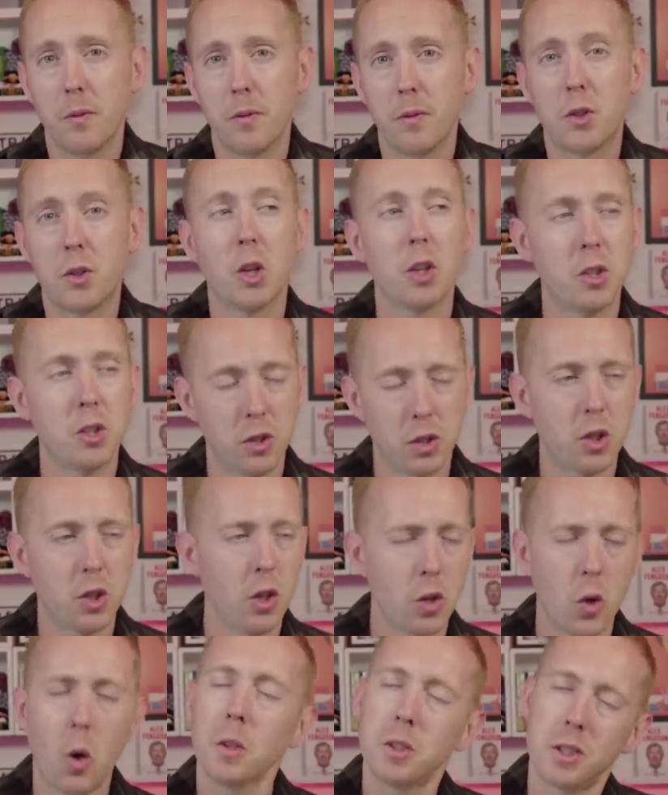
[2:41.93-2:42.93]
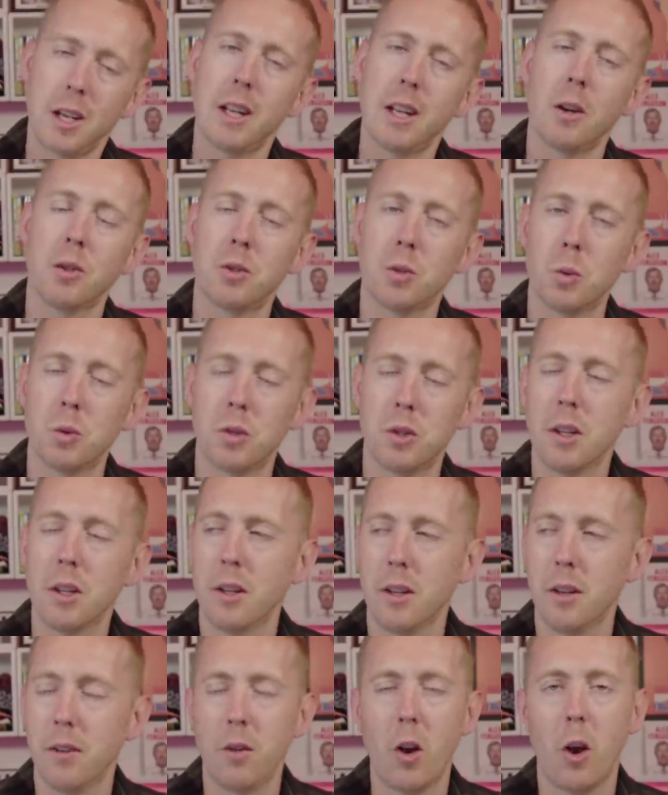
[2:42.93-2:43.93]
to, to not say those sorts of things.
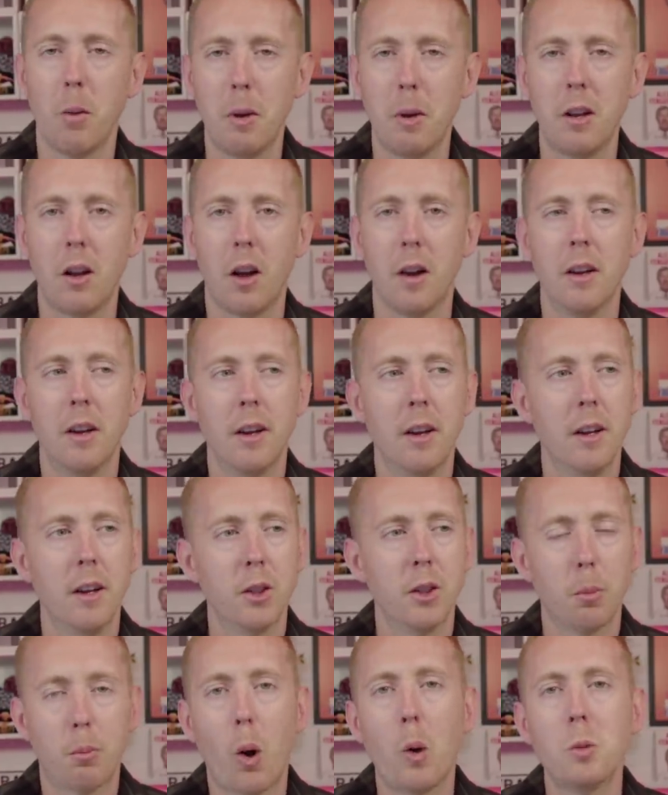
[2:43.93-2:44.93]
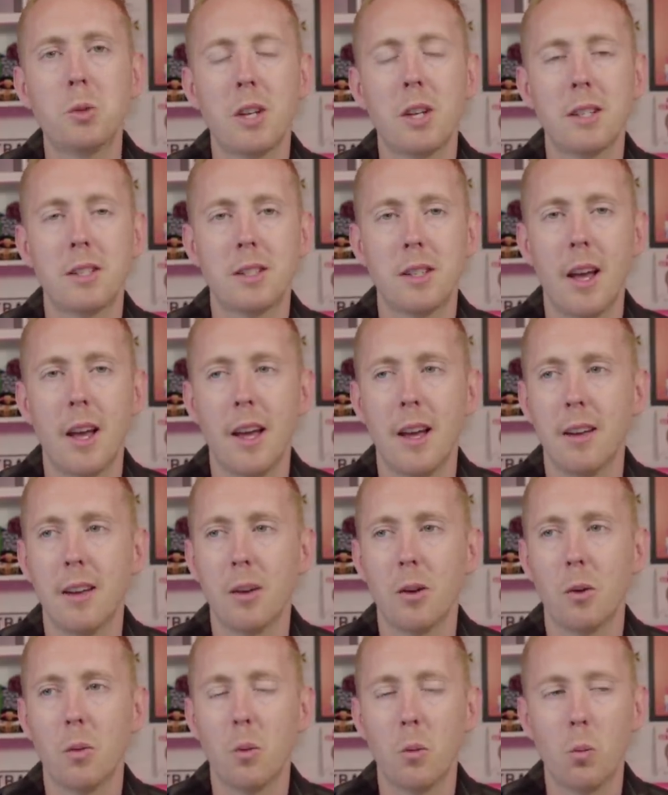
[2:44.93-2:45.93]
You know what I mean? Like, the protest there
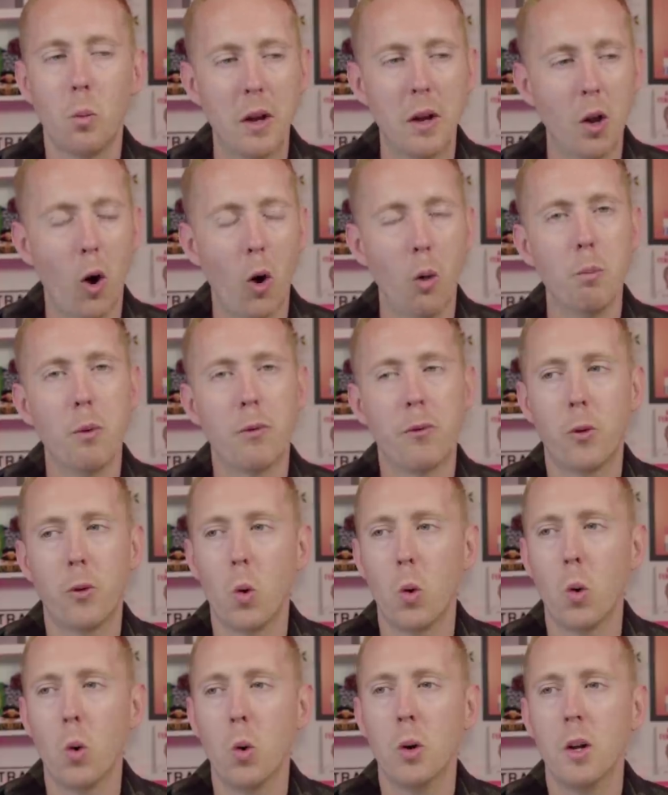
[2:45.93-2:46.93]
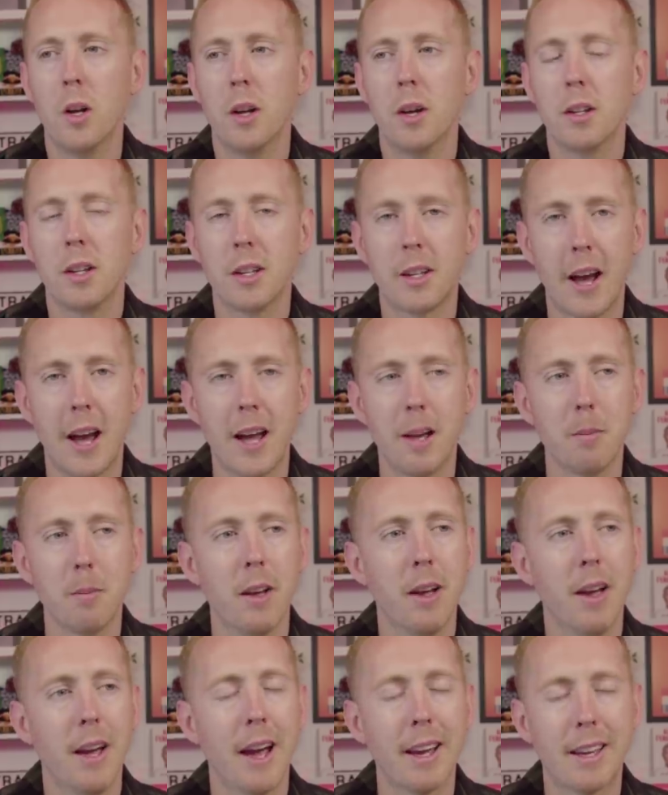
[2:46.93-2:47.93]
went on before the game
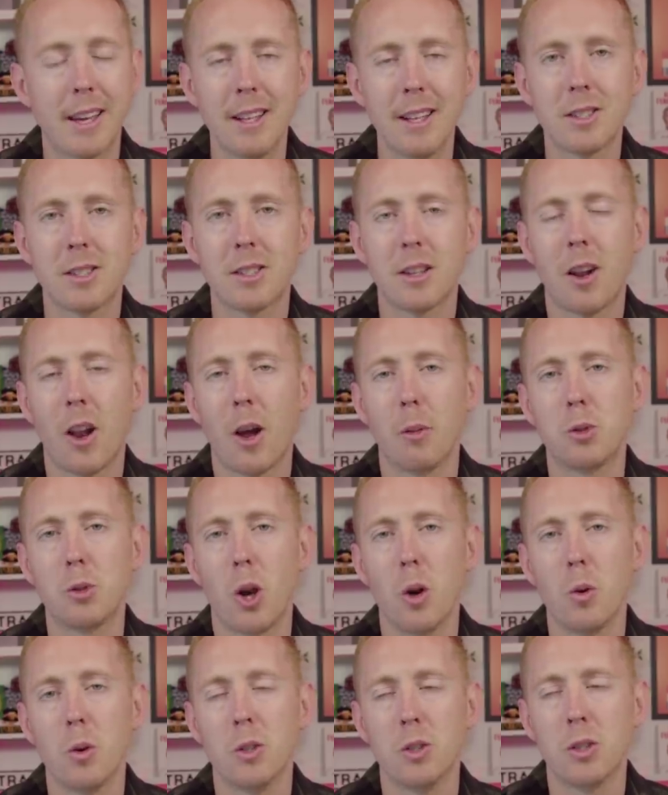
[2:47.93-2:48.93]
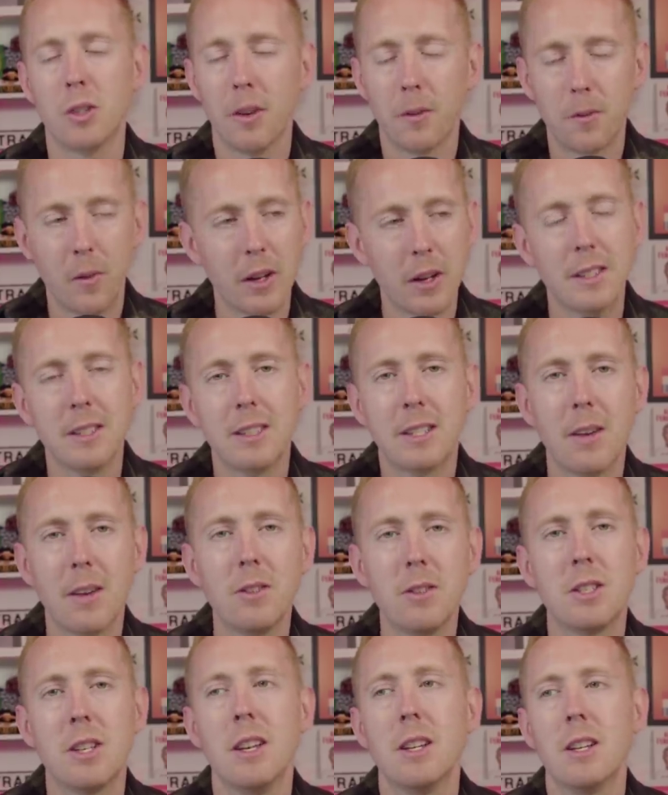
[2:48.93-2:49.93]
against the club's owners. Fucking
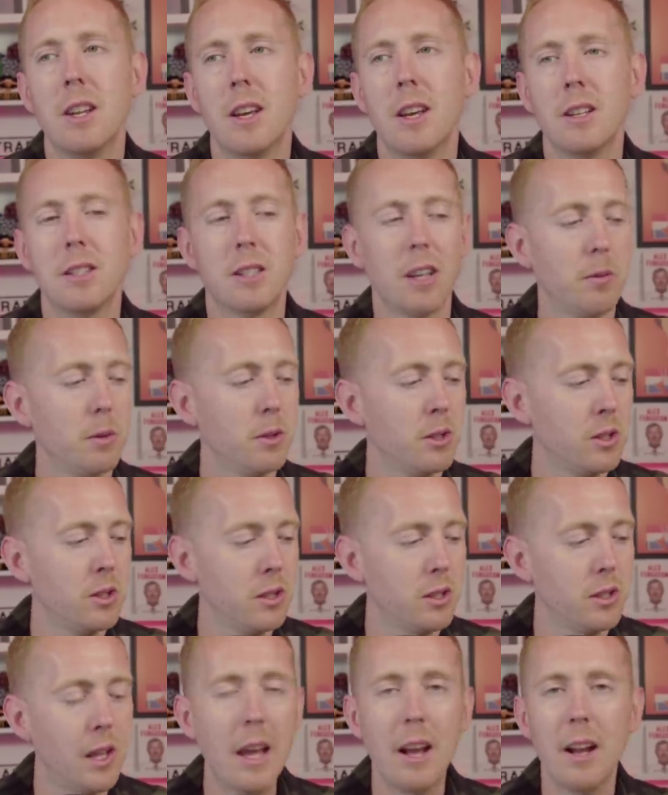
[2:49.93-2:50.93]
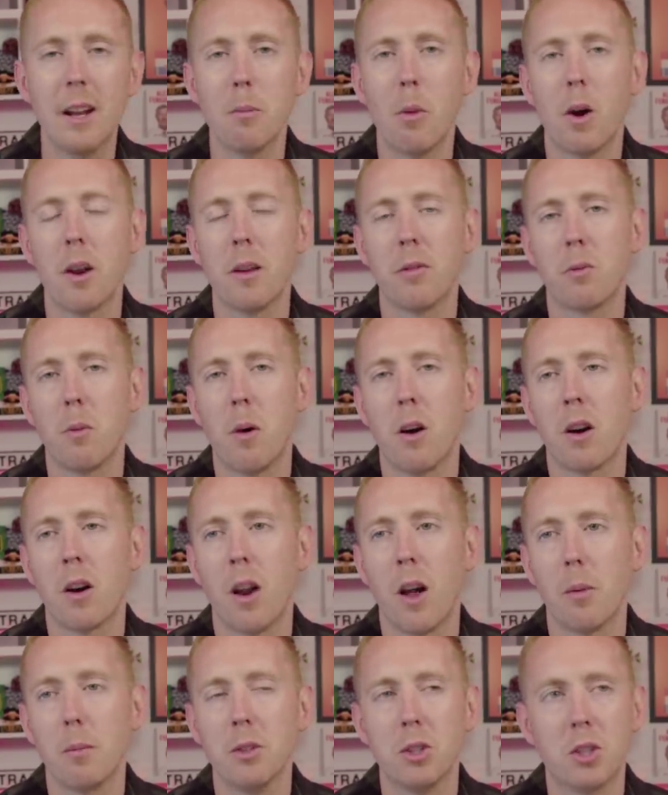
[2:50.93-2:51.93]
17 years they've been stealing money from our
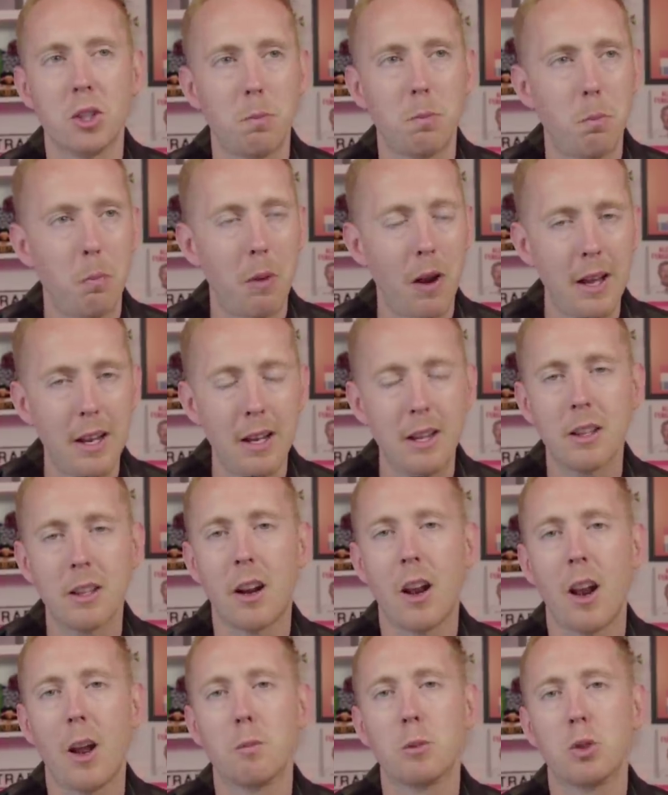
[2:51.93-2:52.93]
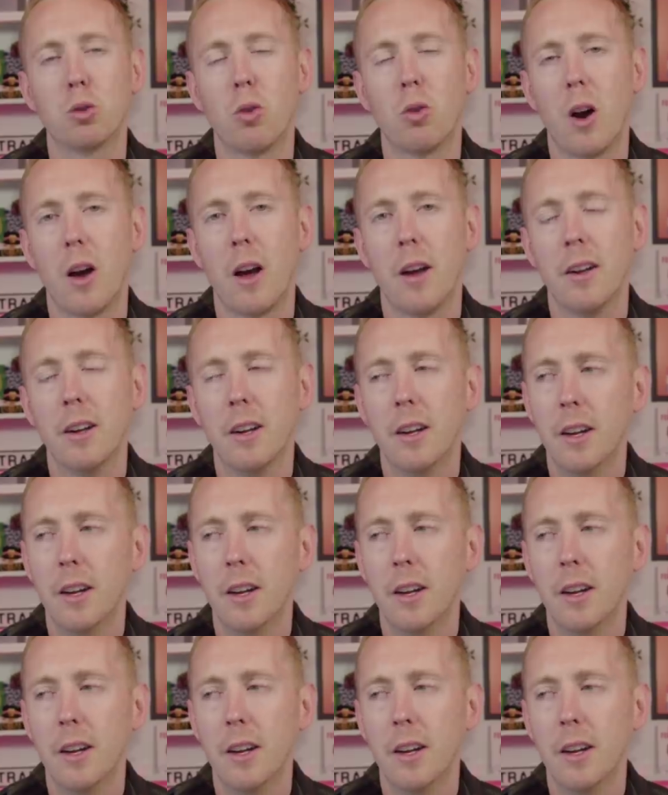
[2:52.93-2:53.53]
club and just bleeding the club dry.